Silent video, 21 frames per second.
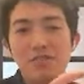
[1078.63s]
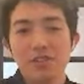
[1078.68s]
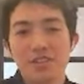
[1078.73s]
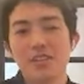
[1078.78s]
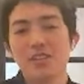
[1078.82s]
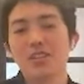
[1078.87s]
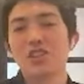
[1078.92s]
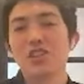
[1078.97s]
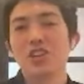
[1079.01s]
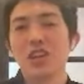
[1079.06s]

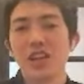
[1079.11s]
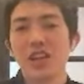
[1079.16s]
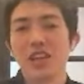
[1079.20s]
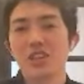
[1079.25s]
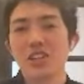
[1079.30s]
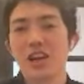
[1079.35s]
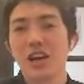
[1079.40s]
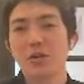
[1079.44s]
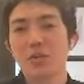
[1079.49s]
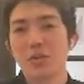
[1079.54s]
physically
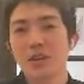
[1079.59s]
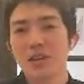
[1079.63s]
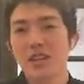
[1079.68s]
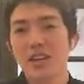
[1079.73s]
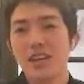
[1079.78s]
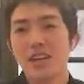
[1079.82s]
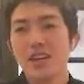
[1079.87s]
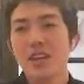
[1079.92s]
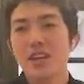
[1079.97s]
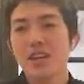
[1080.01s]
change how we
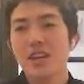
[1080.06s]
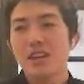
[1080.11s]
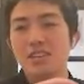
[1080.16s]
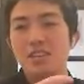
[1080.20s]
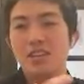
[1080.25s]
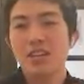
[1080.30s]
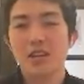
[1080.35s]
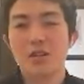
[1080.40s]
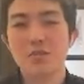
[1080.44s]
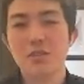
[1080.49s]
like
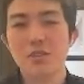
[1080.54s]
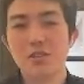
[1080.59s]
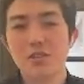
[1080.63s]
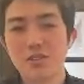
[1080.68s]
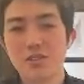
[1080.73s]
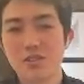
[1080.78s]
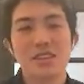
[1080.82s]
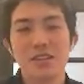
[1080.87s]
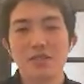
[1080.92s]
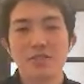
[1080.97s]
set up
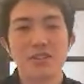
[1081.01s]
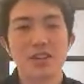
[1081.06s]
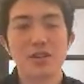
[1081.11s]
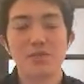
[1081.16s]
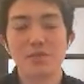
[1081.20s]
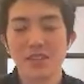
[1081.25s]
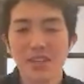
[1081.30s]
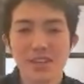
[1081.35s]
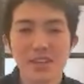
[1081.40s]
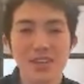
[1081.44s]
those different
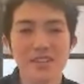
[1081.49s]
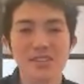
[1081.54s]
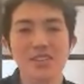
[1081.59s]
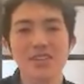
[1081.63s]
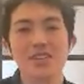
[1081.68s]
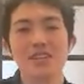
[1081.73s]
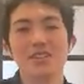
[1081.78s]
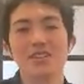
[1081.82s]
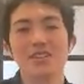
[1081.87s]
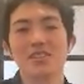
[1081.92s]
types of
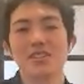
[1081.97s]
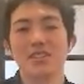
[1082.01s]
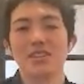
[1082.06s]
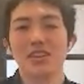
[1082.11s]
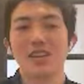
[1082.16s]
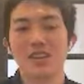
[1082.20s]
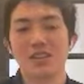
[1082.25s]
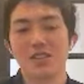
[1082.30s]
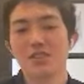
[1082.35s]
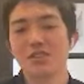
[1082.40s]
indexes and
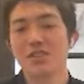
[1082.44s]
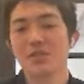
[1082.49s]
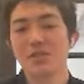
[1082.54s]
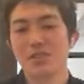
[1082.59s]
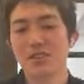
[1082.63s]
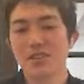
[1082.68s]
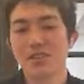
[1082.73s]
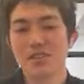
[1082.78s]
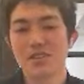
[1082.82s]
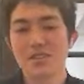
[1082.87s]
those types
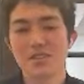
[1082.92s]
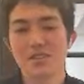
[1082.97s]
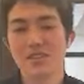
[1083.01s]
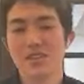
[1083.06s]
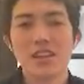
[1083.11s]
of things.